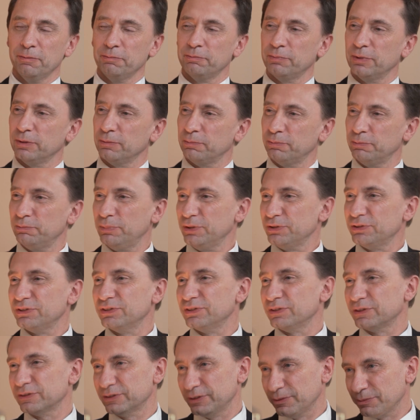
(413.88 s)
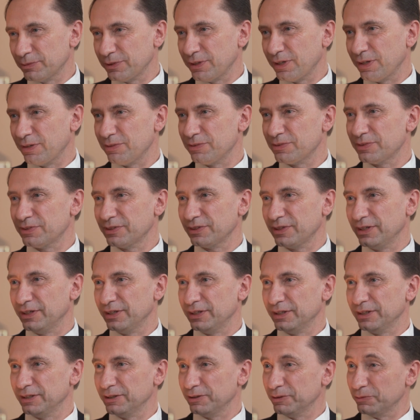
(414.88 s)
but patients sometimes
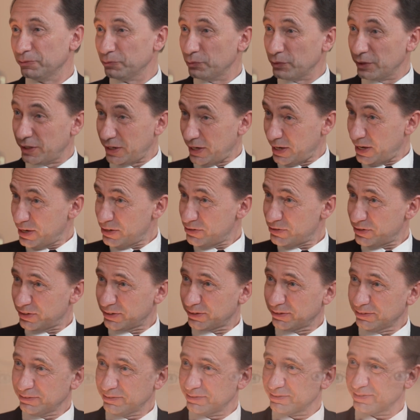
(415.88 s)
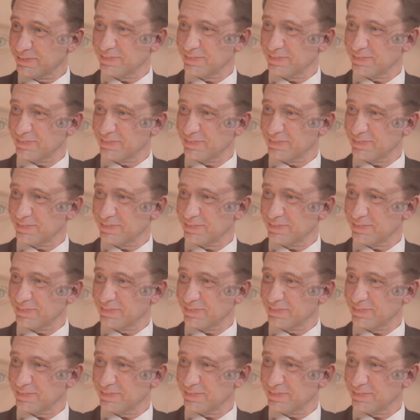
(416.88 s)
with aging,